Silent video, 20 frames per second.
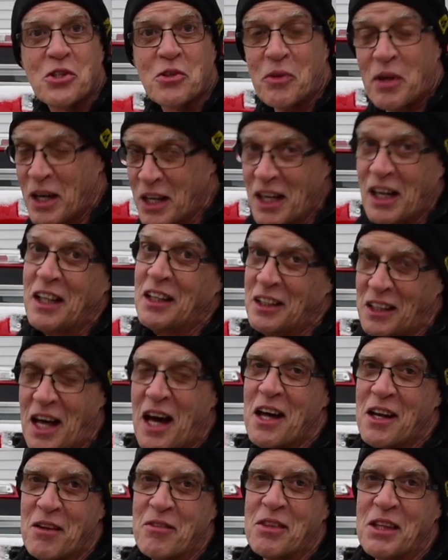to run a
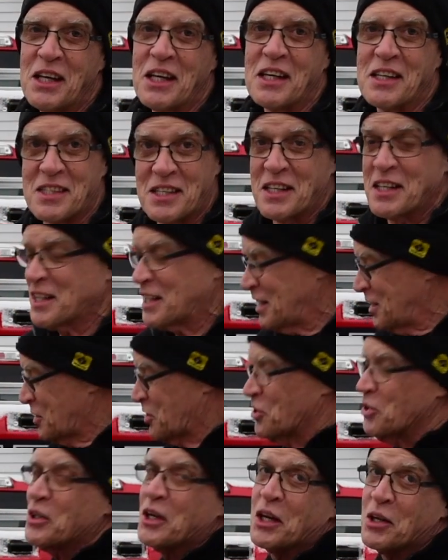lot of things? And
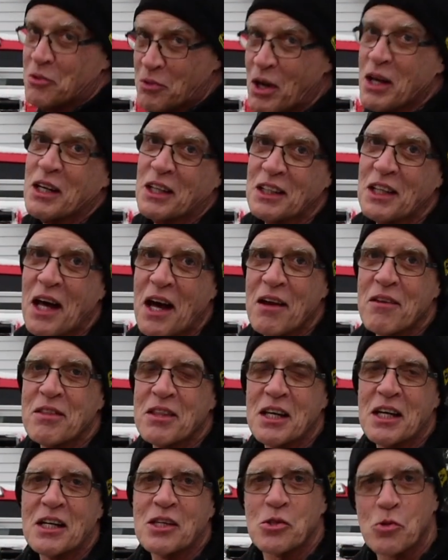these two can run a lot of
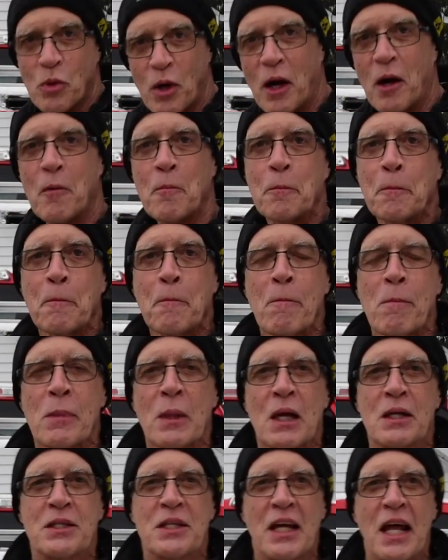things. Well,
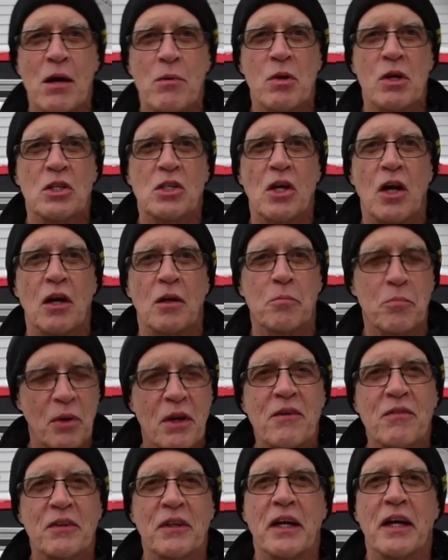today I want to talk
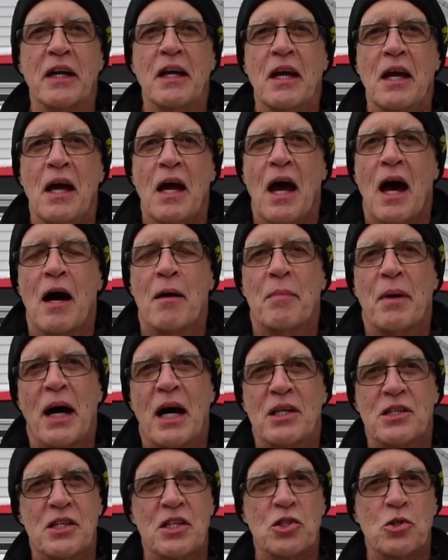briefly
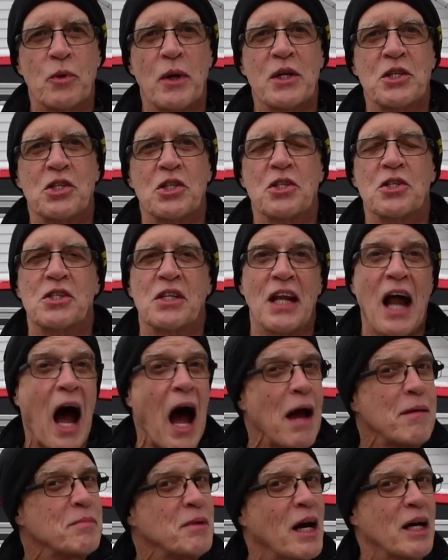about situations that
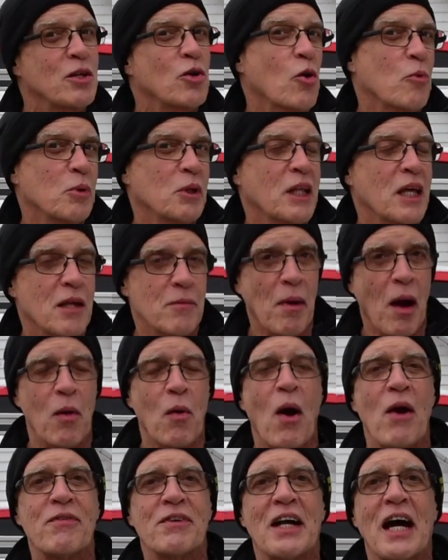I'm not normally in. My
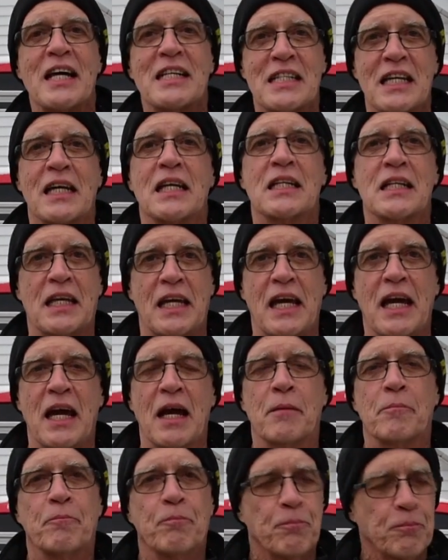wife and I tend to
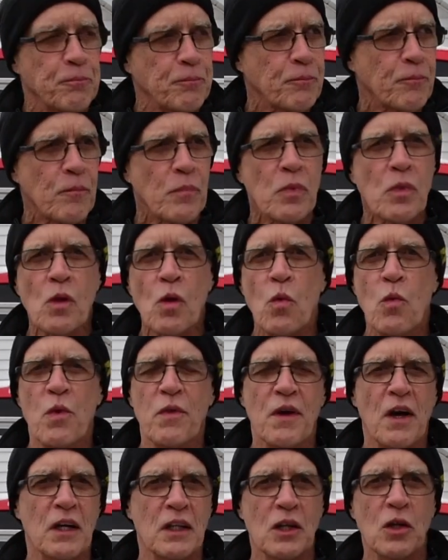camp
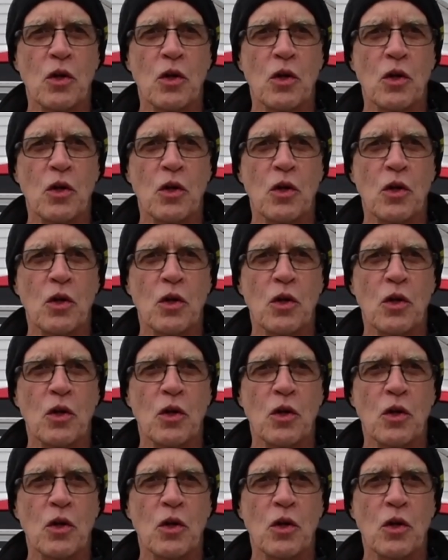with our